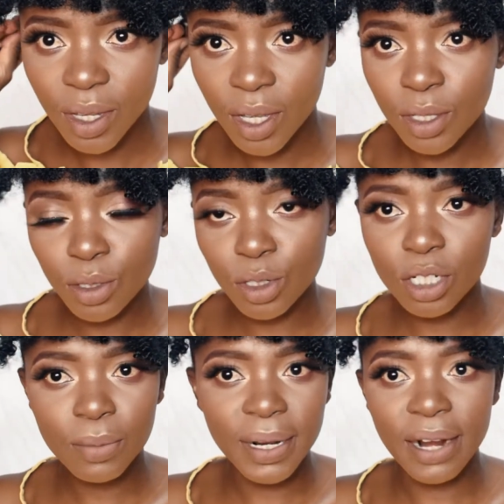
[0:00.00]
so
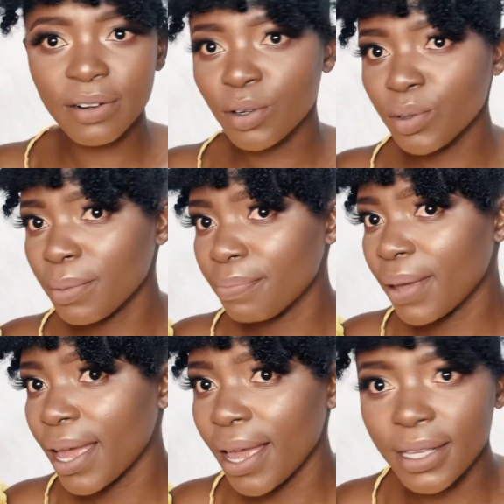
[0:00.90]
just play around with the
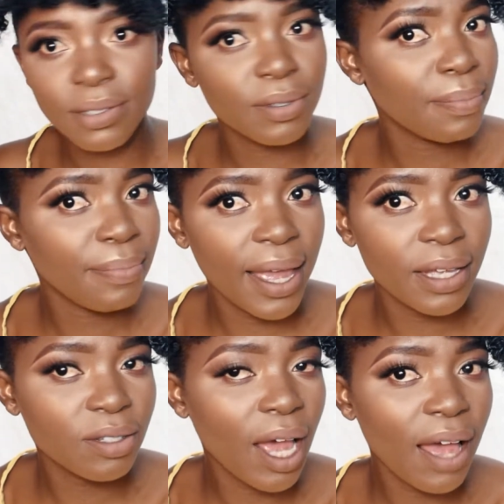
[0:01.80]
bangs,
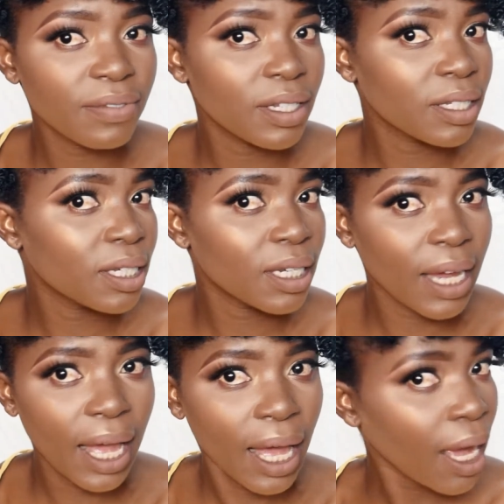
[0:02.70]
so I have this
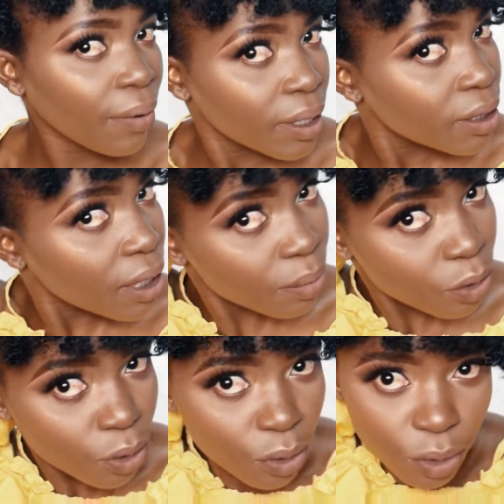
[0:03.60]
here. I want them
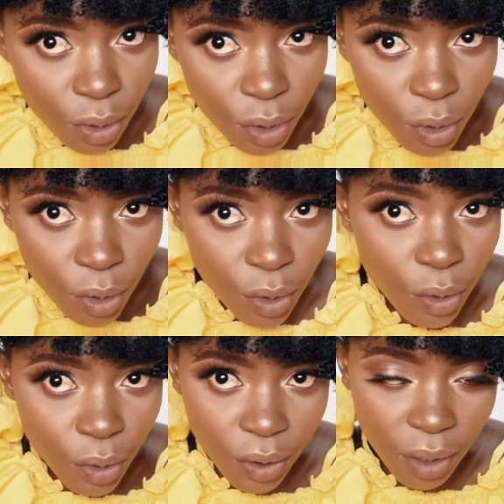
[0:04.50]
to go
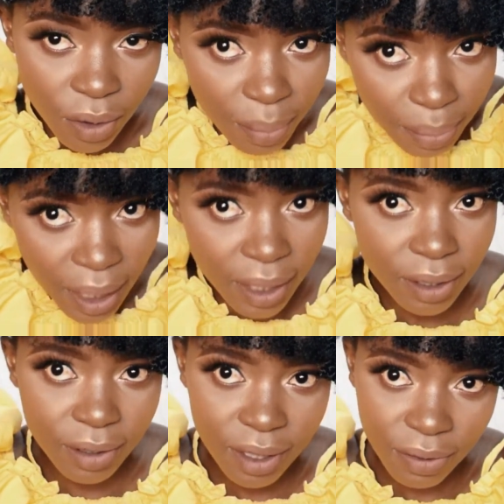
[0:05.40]
around the band
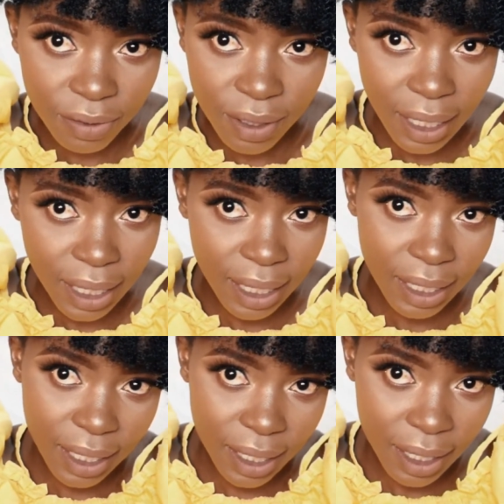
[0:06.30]
because I feel
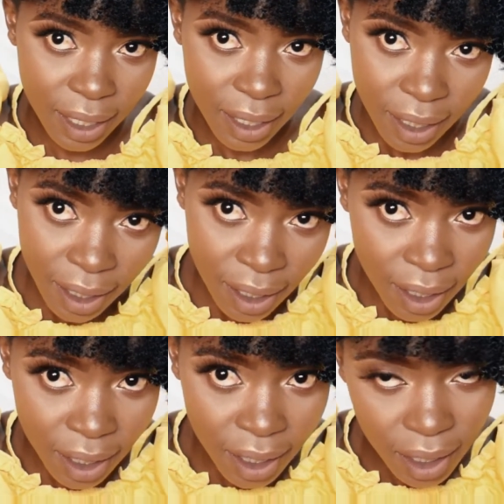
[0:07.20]
like
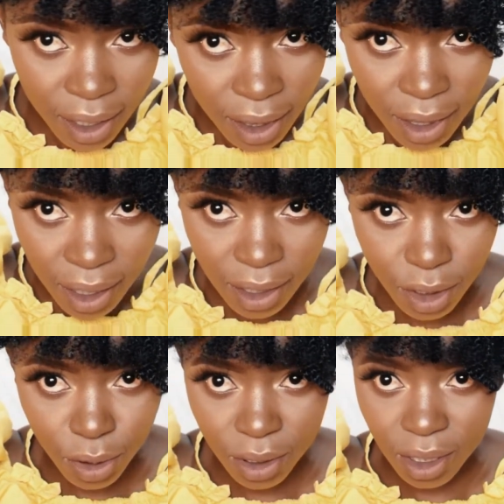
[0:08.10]
they
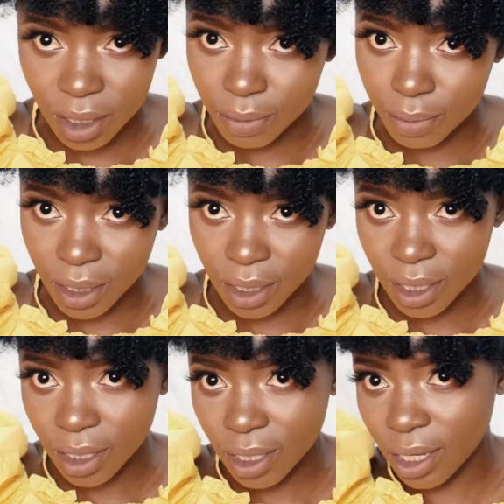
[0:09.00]
shouldn't be
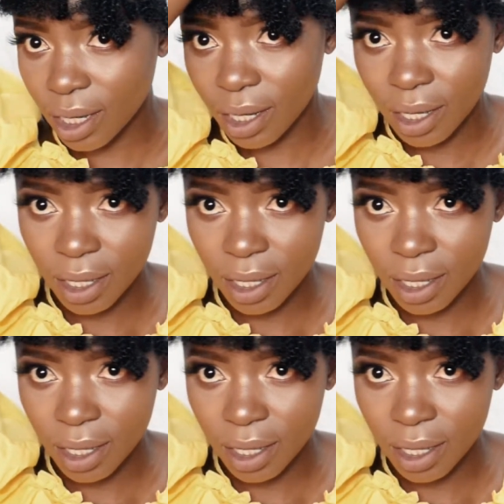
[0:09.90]
here.